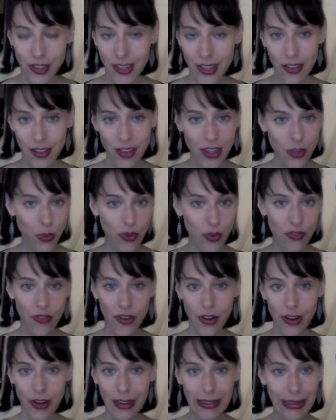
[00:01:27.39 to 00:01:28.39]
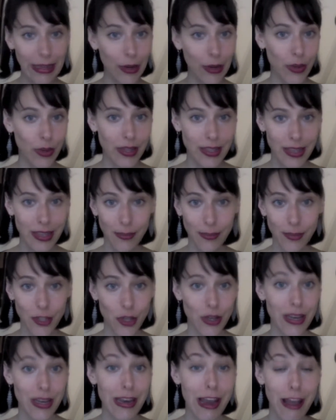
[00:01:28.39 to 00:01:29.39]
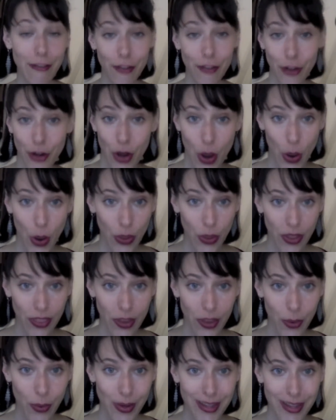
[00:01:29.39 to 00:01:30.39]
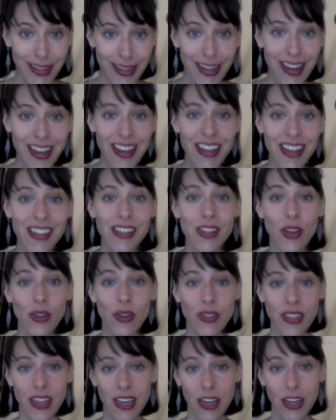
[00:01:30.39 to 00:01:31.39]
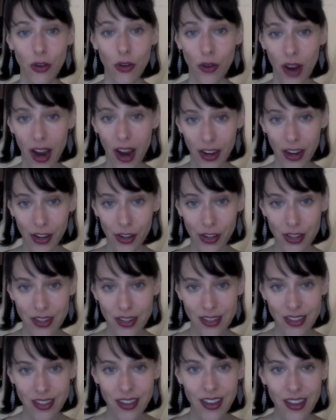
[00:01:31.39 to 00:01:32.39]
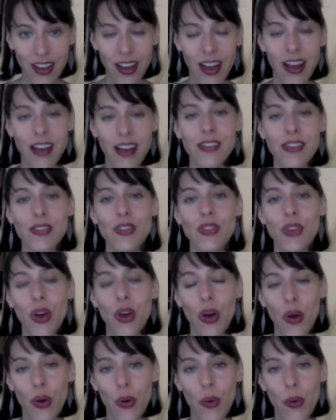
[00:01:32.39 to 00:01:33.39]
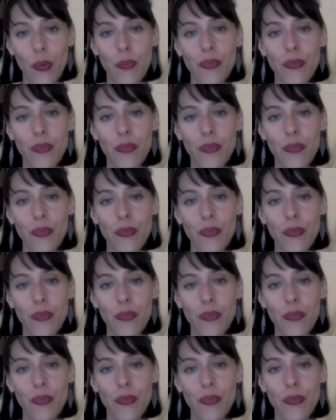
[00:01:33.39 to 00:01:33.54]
Now these were very liquid dips. You'd never know that there was saltine crackers. So